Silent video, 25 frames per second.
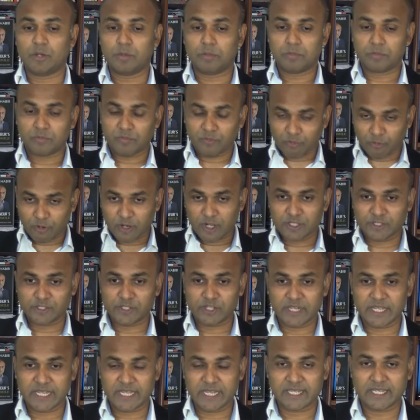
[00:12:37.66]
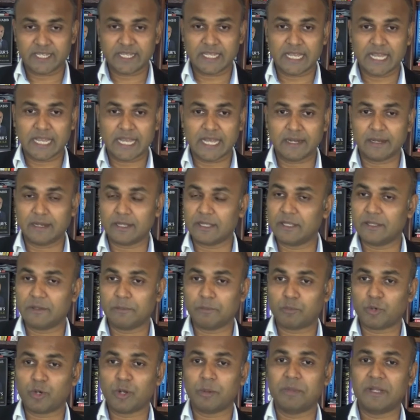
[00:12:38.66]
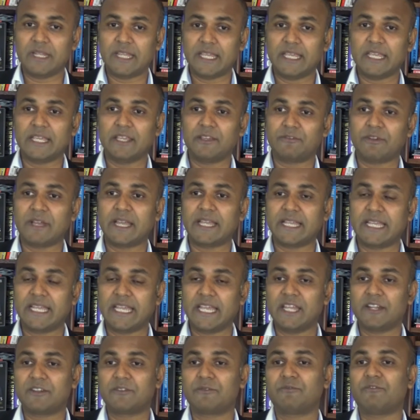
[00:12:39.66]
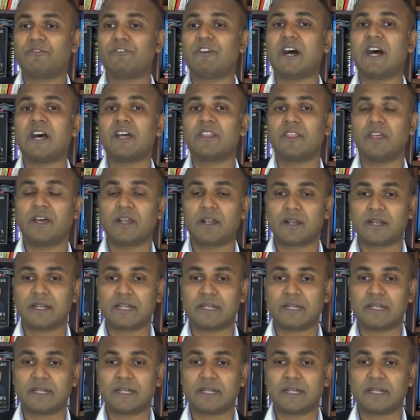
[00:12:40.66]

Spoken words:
focus on it, and probably if I get further